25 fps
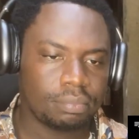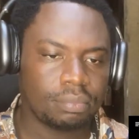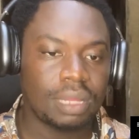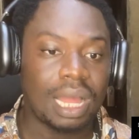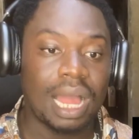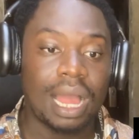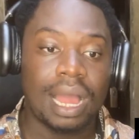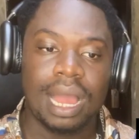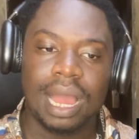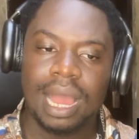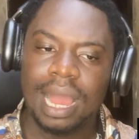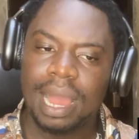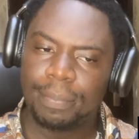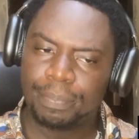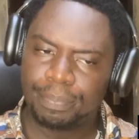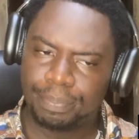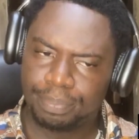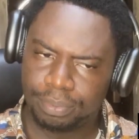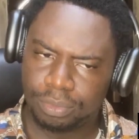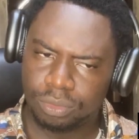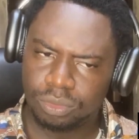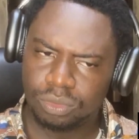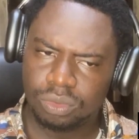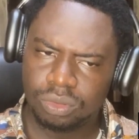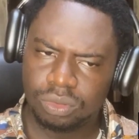
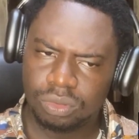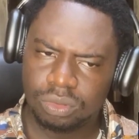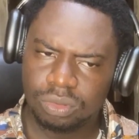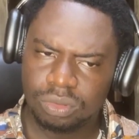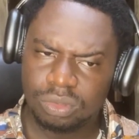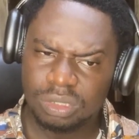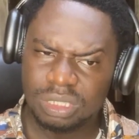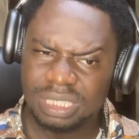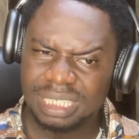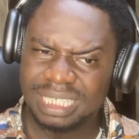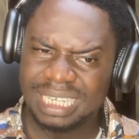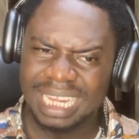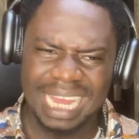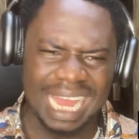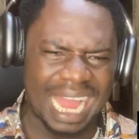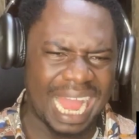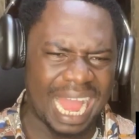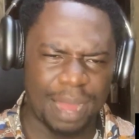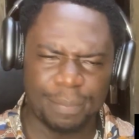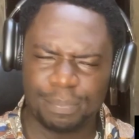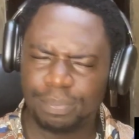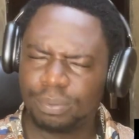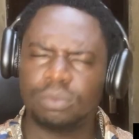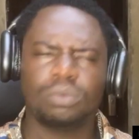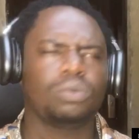Apple, the
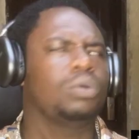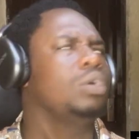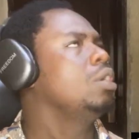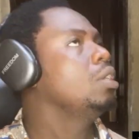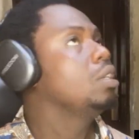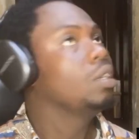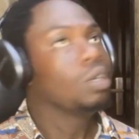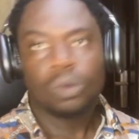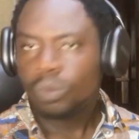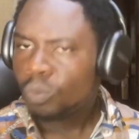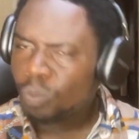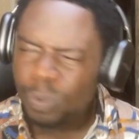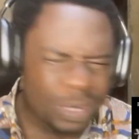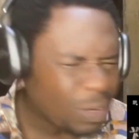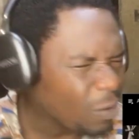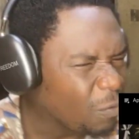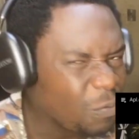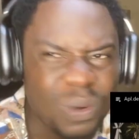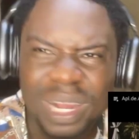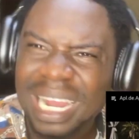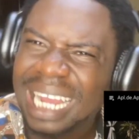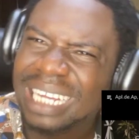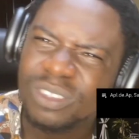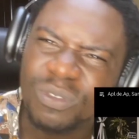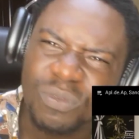app. Where the
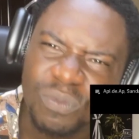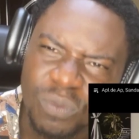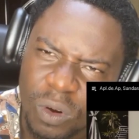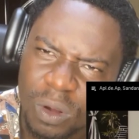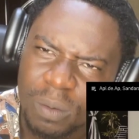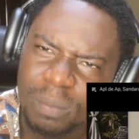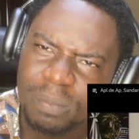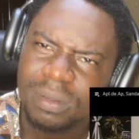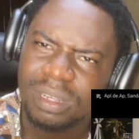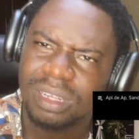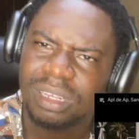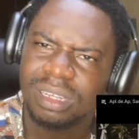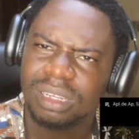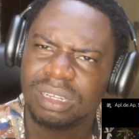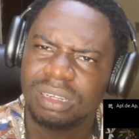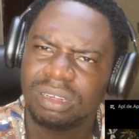fuck are you from?